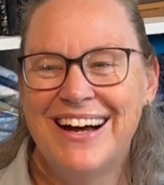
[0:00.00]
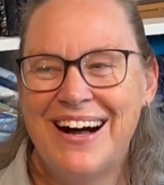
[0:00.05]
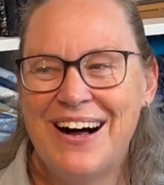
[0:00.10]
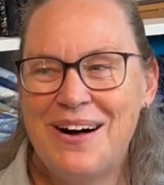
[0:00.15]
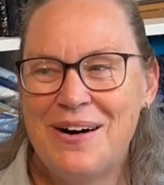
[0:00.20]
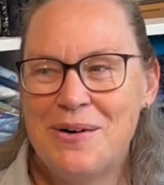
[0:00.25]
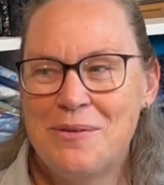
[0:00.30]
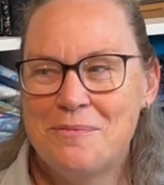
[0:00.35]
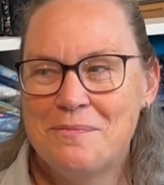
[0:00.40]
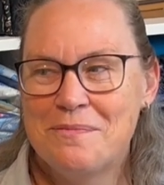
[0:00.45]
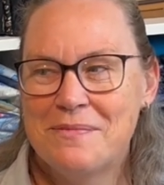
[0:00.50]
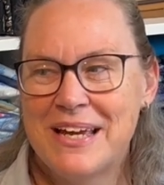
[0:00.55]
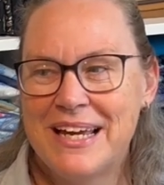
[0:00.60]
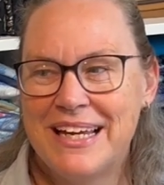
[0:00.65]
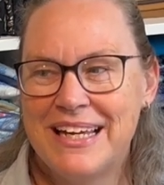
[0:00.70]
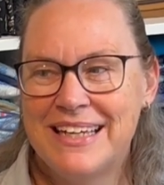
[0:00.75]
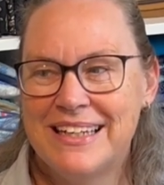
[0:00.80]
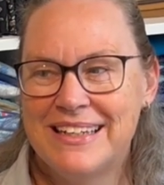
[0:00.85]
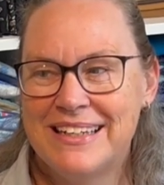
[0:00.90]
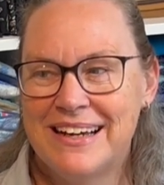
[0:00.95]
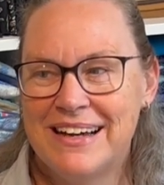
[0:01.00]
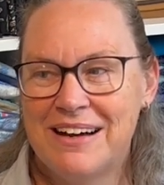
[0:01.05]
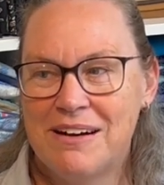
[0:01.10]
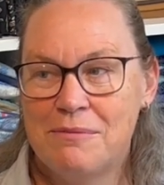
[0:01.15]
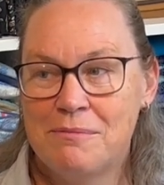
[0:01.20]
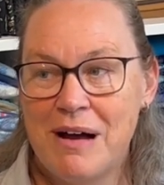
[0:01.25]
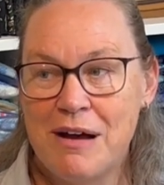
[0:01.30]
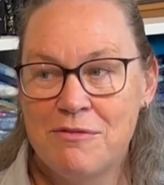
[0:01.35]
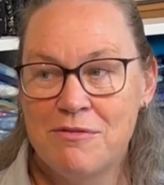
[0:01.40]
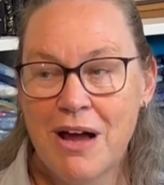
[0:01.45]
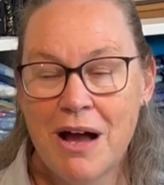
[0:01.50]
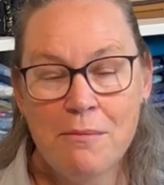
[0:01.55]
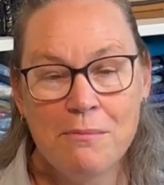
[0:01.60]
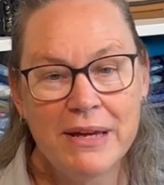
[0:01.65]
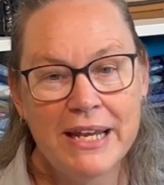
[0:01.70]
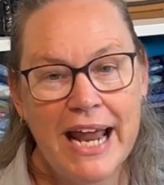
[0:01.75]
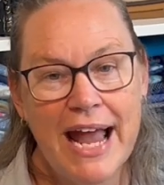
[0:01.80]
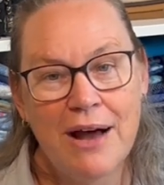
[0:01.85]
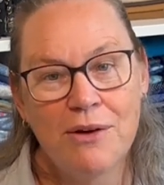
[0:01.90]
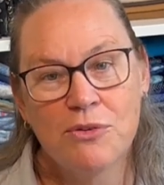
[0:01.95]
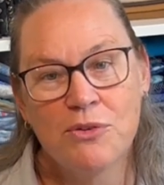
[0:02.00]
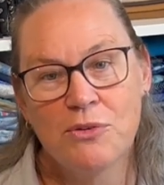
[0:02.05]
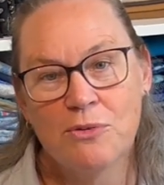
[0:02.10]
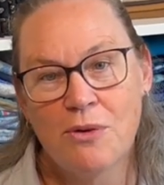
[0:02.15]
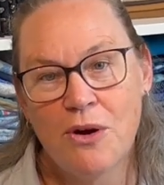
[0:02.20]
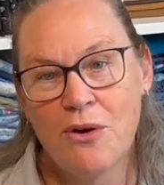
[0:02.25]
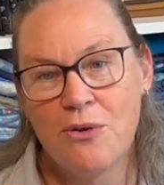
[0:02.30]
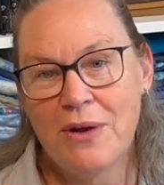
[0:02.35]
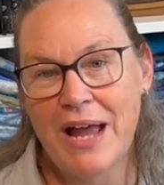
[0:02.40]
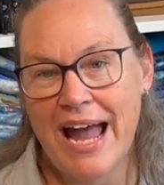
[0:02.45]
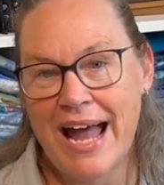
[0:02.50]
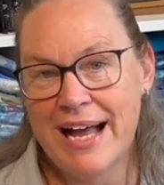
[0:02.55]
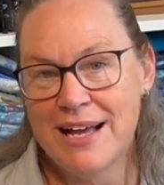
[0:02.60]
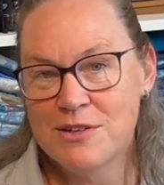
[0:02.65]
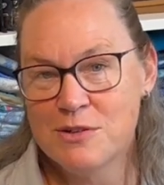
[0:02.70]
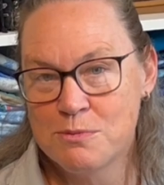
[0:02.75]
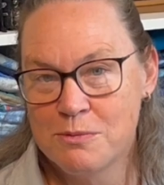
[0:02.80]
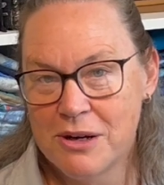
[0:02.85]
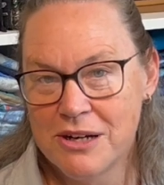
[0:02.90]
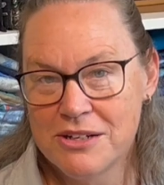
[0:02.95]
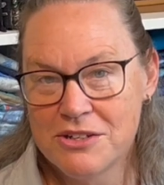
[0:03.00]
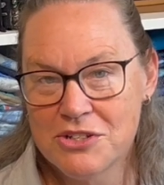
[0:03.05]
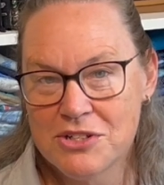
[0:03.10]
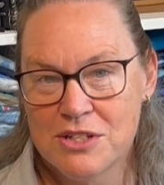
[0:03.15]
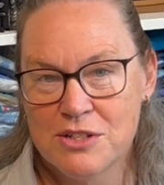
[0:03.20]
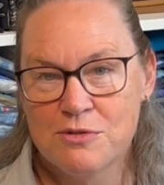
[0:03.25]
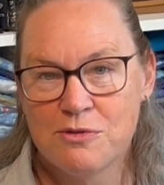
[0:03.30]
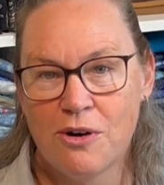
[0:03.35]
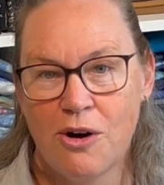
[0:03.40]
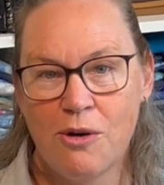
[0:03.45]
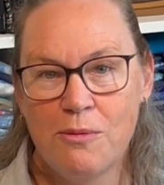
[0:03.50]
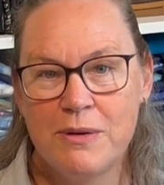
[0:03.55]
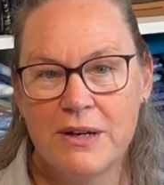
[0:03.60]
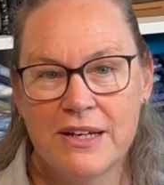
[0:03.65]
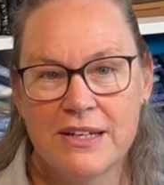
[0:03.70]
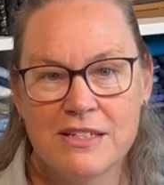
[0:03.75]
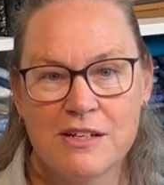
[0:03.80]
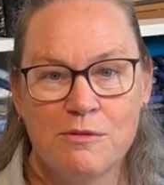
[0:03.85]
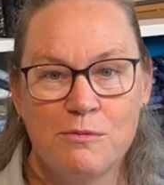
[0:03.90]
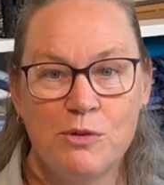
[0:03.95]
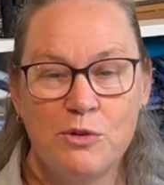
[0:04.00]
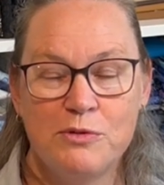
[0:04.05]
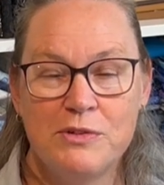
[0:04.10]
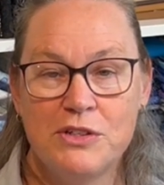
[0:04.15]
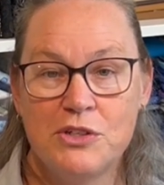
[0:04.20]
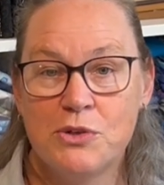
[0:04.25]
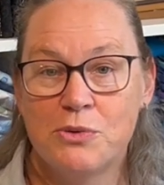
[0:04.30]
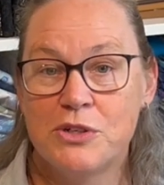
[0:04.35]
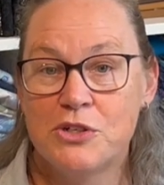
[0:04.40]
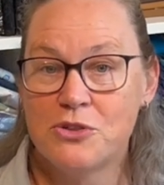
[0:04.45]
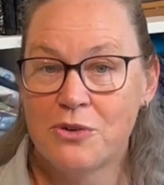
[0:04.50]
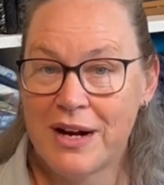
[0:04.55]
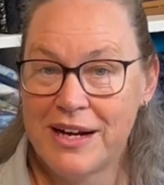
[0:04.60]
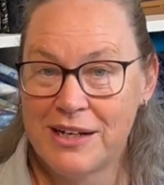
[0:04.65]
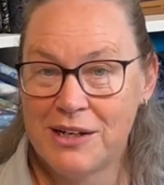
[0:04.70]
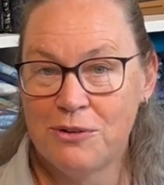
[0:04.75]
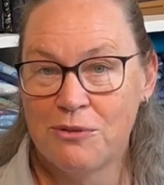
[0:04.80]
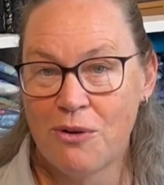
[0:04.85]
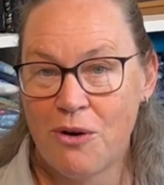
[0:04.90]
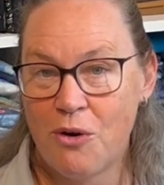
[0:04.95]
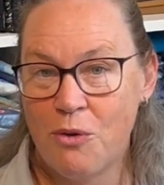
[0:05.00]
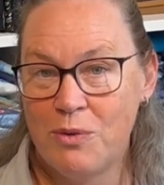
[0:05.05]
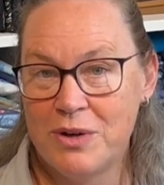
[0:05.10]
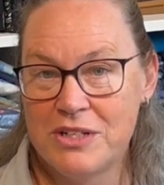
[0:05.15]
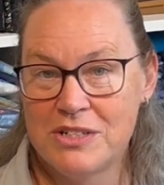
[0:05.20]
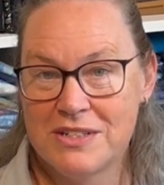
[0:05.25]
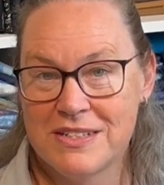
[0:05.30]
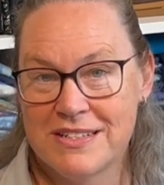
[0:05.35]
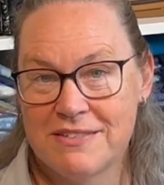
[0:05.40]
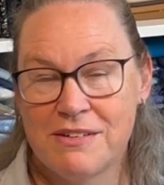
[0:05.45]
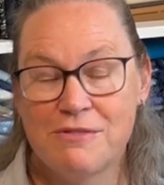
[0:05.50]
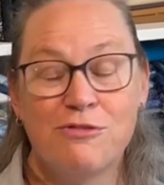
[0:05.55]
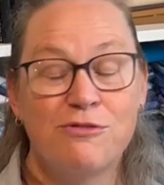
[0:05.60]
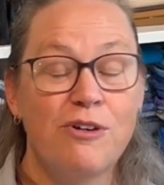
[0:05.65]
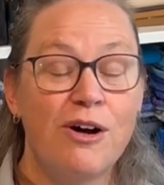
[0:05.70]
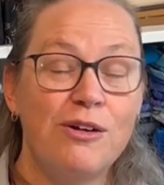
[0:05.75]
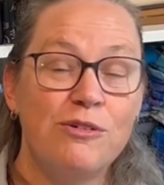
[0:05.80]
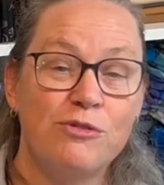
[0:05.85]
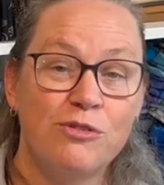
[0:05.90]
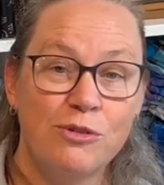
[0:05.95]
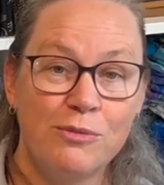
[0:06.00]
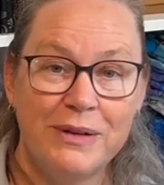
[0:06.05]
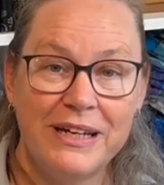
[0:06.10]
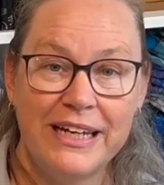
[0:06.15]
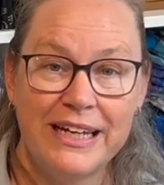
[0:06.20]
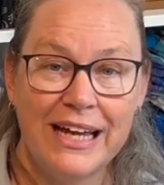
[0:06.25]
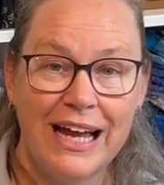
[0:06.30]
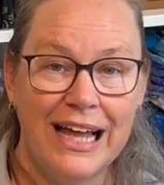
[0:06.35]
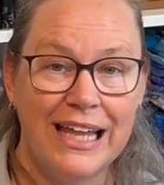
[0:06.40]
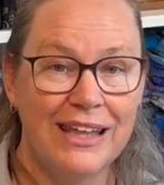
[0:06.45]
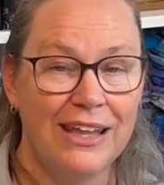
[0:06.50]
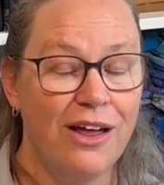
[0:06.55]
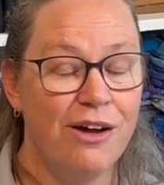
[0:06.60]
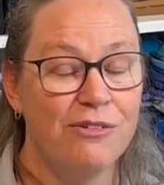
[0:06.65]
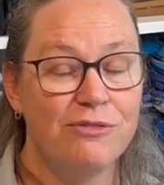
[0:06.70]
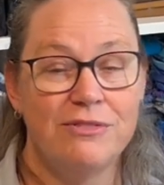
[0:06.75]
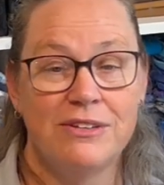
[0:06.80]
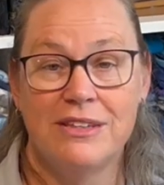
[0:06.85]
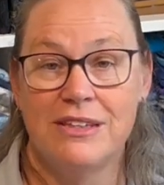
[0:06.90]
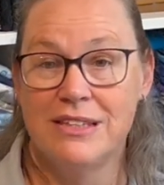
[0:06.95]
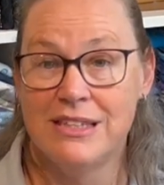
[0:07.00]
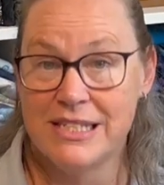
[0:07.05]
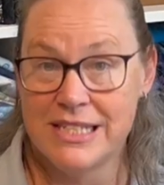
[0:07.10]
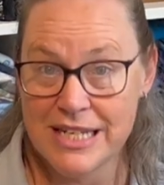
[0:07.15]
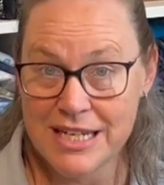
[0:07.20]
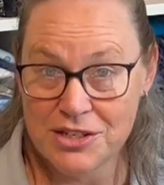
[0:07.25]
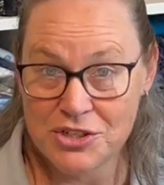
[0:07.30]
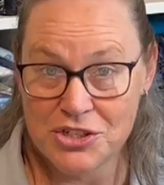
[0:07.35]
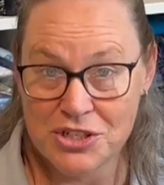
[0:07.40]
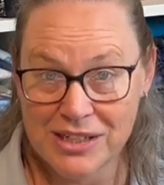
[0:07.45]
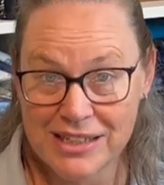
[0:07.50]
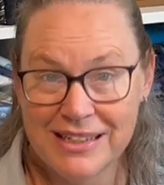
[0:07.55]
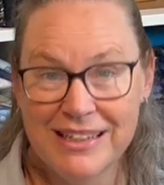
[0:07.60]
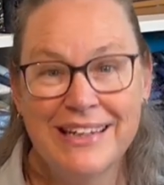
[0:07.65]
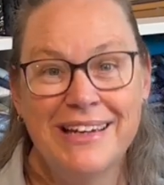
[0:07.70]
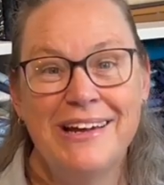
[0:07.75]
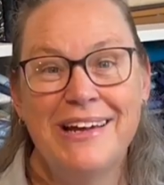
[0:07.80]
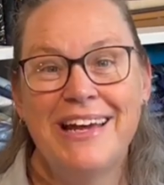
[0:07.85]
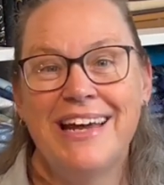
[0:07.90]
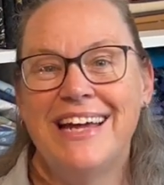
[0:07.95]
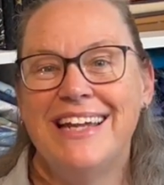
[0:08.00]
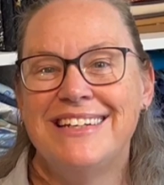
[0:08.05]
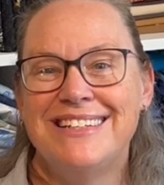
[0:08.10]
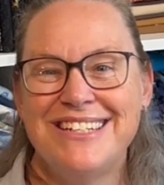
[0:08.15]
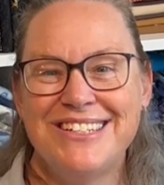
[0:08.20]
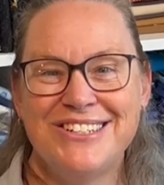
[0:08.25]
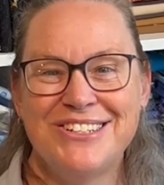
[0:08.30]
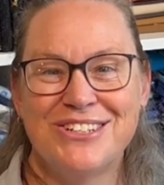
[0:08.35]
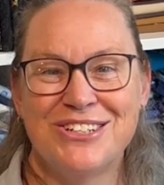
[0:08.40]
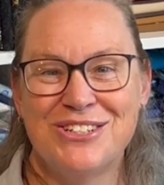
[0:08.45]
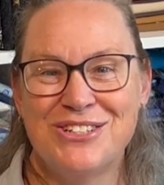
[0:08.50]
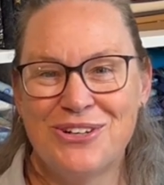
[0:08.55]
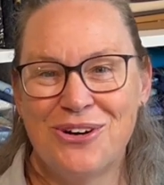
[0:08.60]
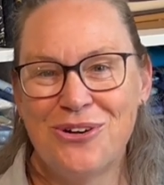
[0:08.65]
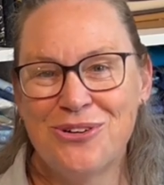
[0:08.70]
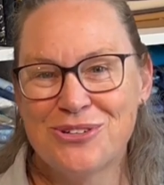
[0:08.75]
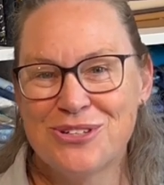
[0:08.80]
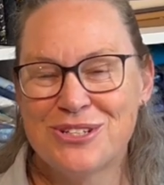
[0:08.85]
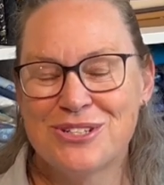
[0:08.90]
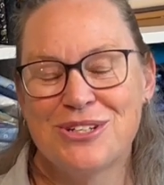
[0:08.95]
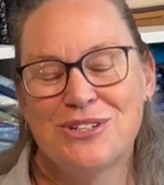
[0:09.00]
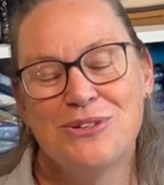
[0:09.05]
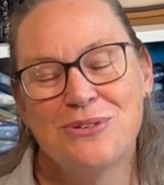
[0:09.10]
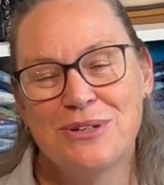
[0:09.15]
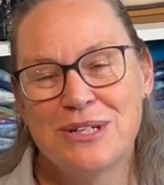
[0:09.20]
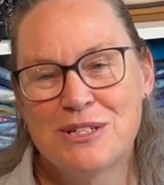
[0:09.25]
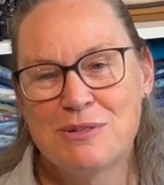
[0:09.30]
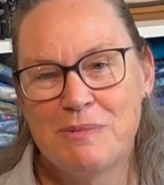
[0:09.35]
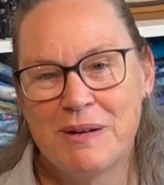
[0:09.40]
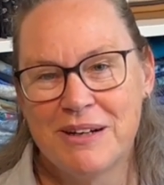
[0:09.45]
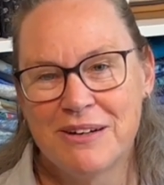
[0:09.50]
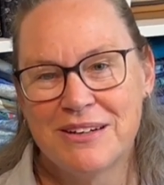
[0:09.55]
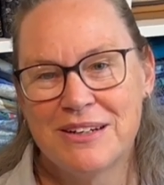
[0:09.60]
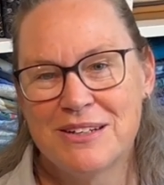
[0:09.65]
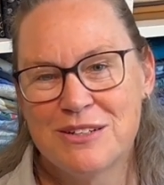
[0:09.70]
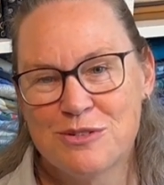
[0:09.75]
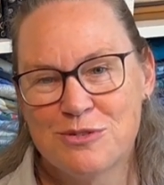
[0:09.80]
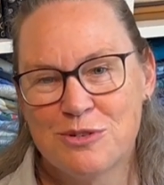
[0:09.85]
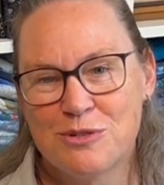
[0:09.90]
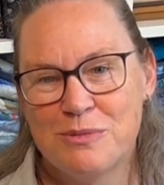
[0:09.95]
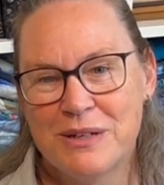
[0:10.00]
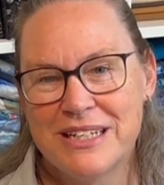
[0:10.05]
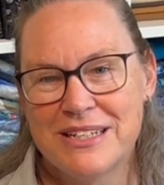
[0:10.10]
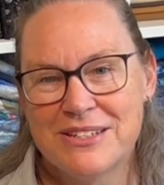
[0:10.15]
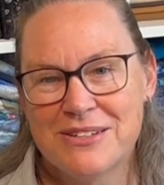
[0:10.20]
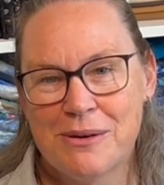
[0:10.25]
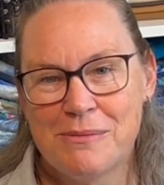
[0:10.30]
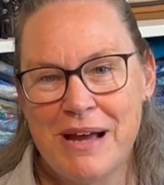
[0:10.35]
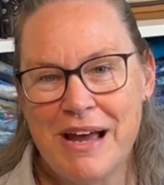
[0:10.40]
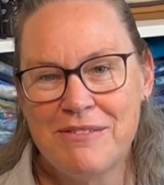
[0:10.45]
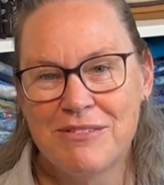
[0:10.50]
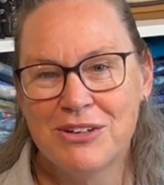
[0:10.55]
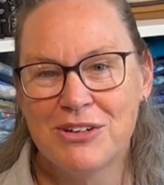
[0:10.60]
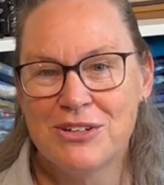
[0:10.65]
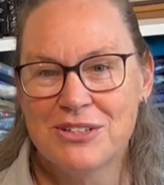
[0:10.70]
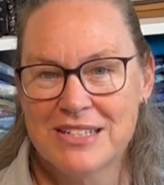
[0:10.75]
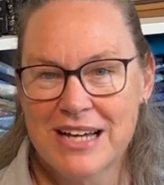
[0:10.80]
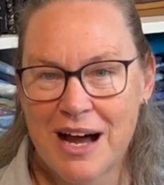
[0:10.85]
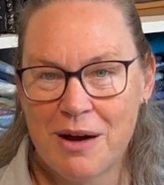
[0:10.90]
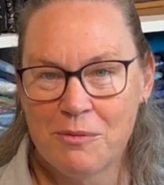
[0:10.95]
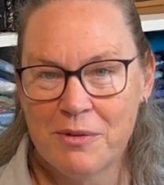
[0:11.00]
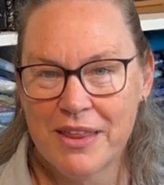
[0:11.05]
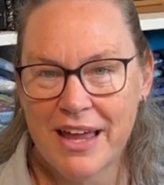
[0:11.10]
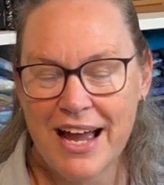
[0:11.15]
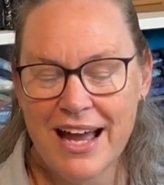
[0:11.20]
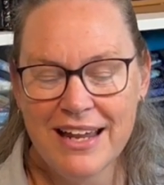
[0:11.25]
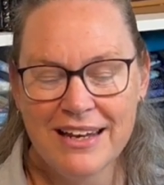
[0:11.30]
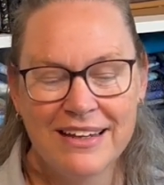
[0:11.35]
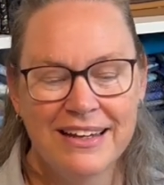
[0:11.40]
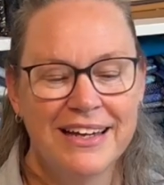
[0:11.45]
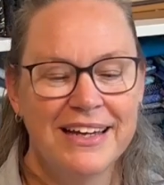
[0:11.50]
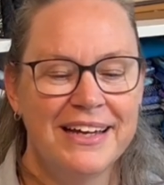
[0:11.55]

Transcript: I've not been out on the road as much this fall because I've moved into a training role, which is fun for me. I love teaching, and teaching adults is a new experience for me. So I'm having a good time with that.